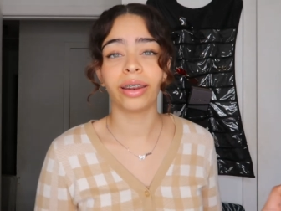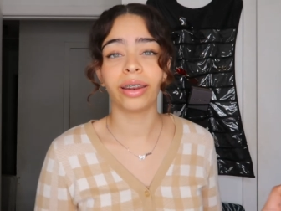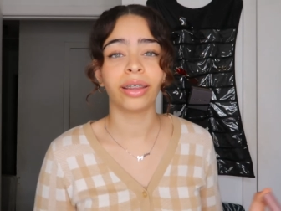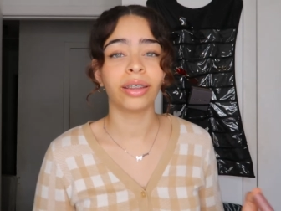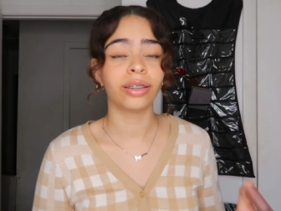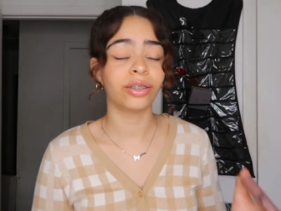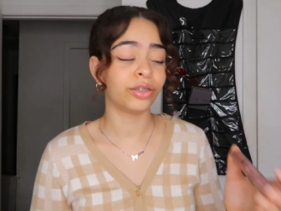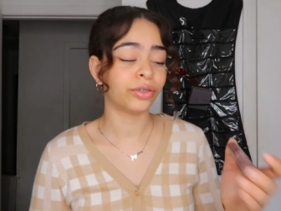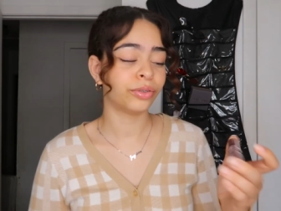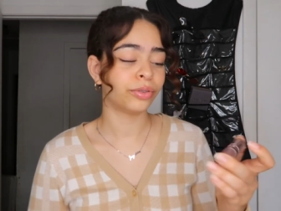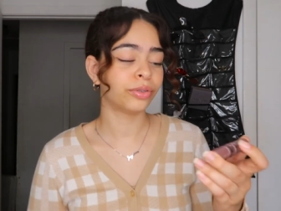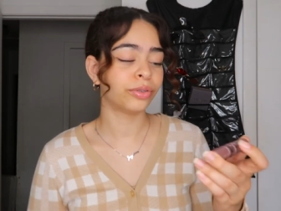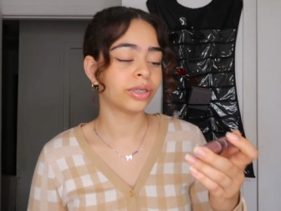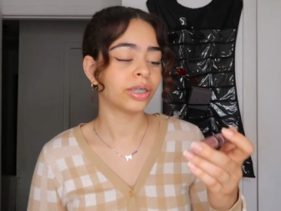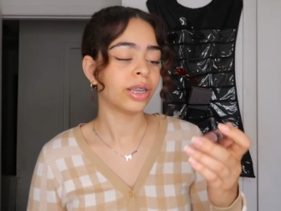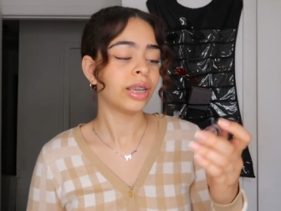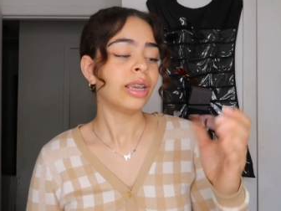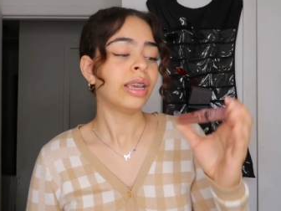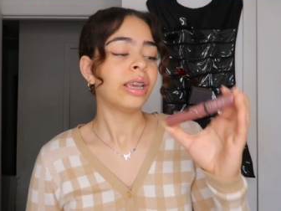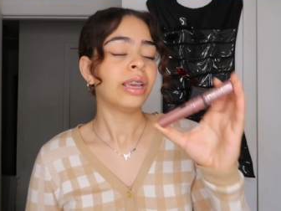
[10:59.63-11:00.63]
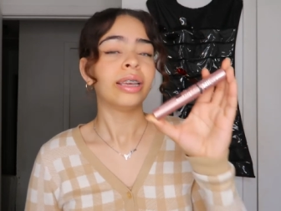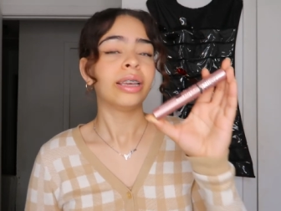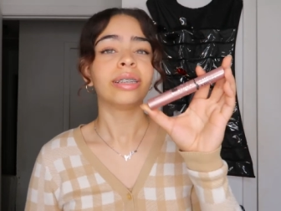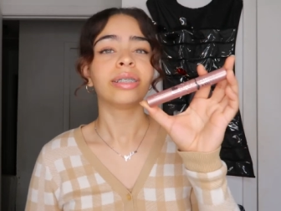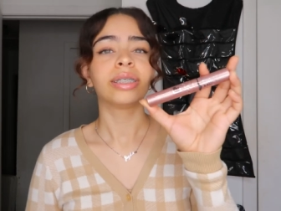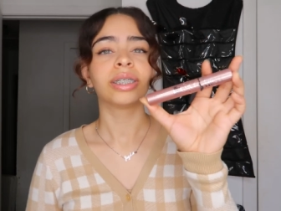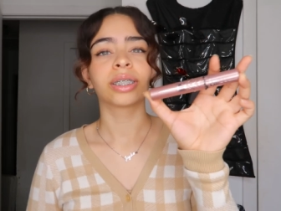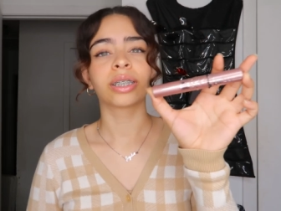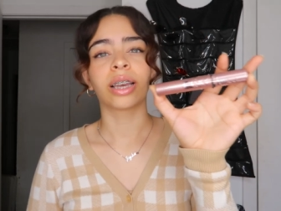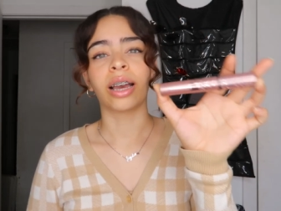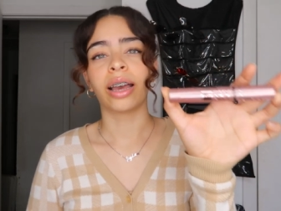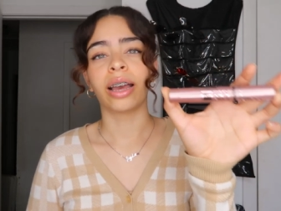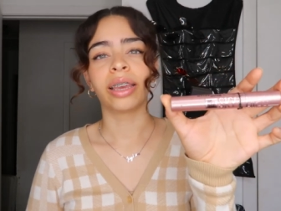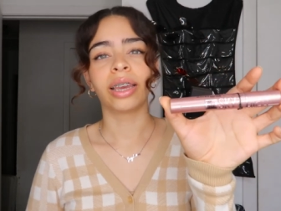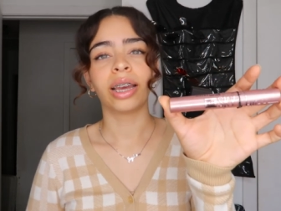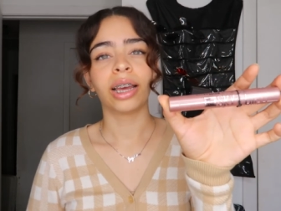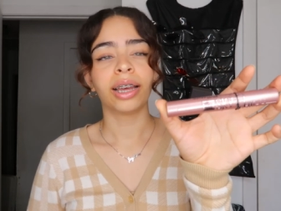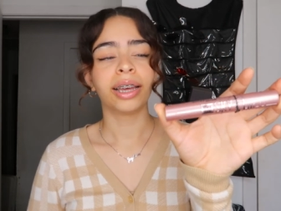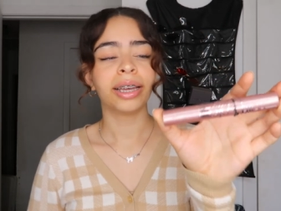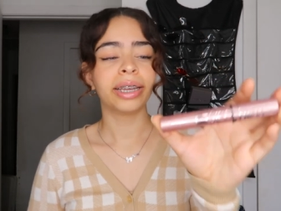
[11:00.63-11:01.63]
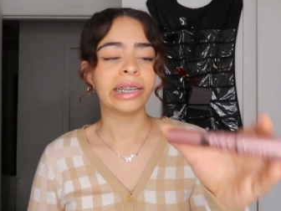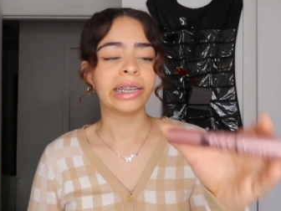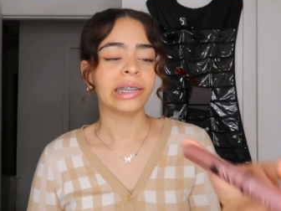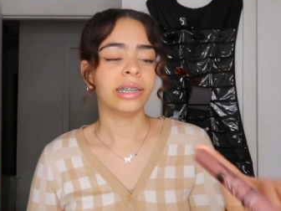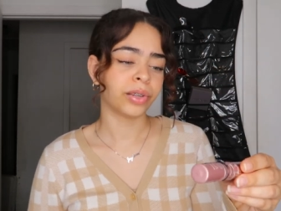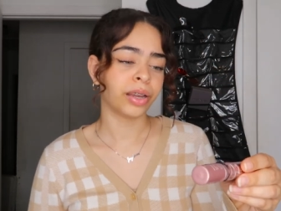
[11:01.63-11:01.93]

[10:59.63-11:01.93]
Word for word: that I use. It's Sky High.